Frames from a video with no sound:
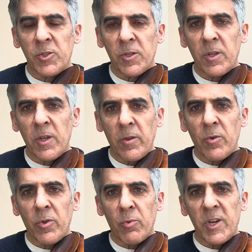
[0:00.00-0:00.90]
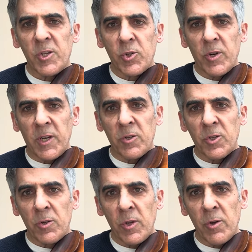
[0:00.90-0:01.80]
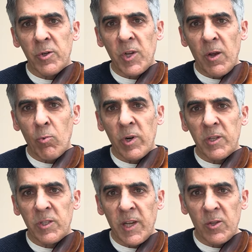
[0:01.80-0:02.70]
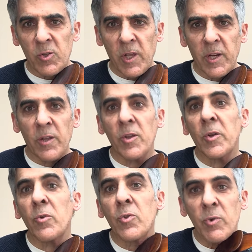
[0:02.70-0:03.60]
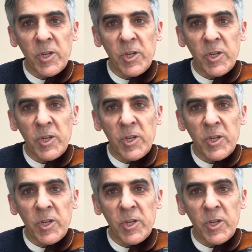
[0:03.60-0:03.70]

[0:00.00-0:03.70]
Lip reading: to the other 3 strings. So here's what it sounds like on the other 3